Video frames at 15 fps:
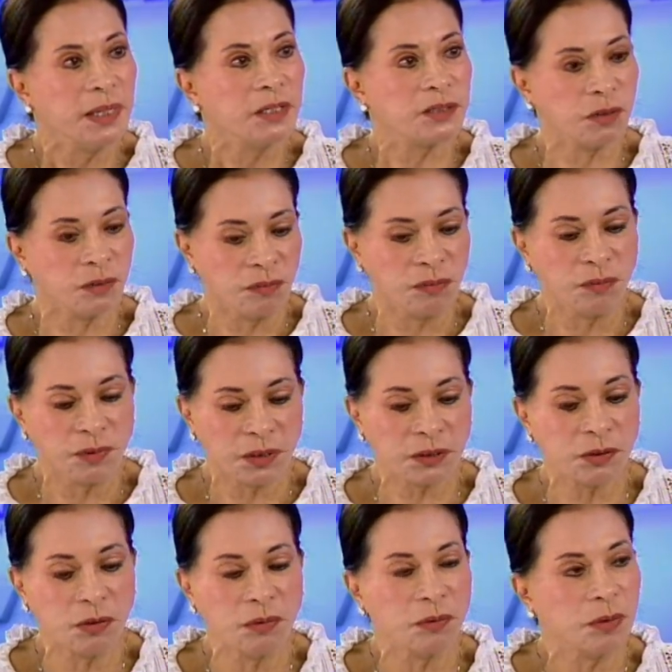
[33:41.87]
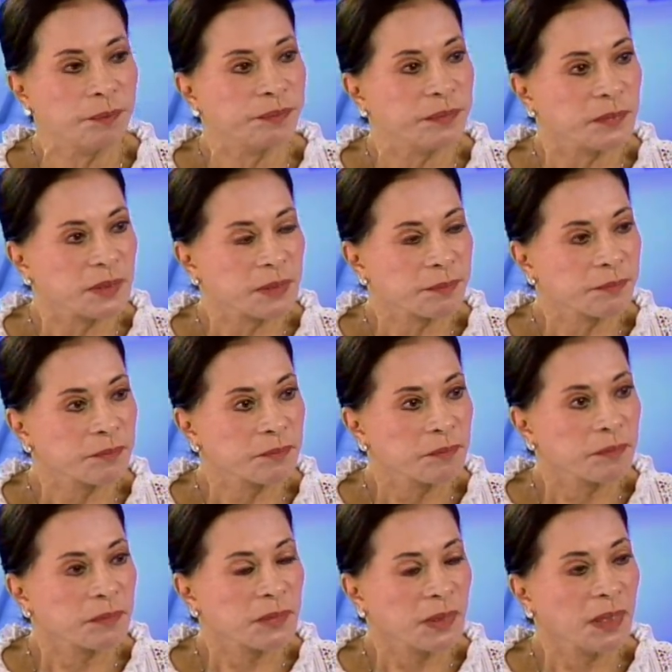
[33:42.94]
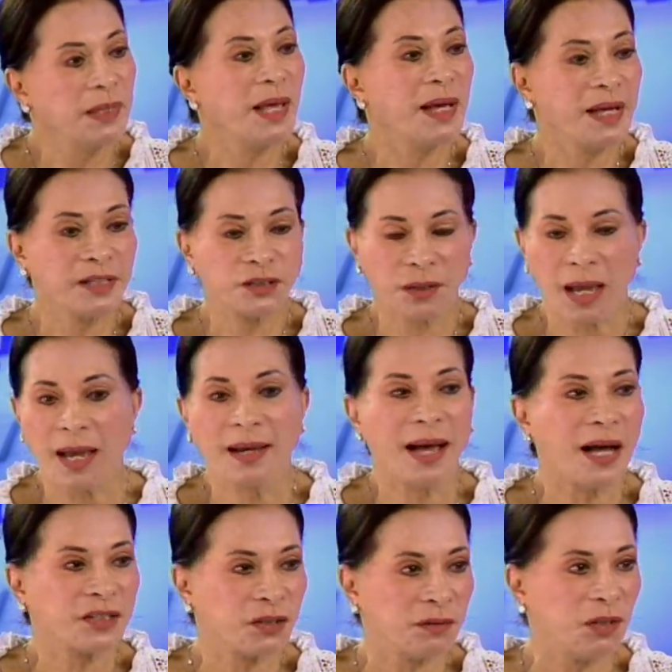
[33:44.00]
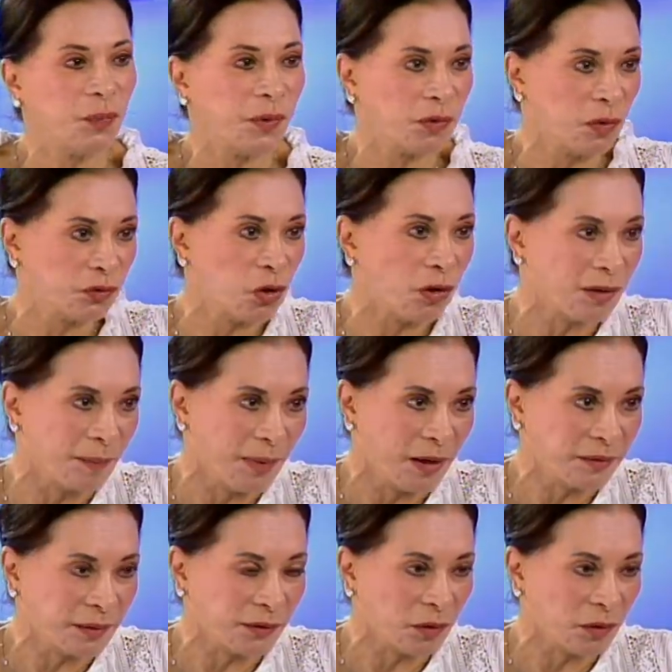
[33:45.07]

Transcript: So yeah, but the so, Supreme Court had said that was yeah, unconstitutional. Yeah, uh, actually we don't talk about it.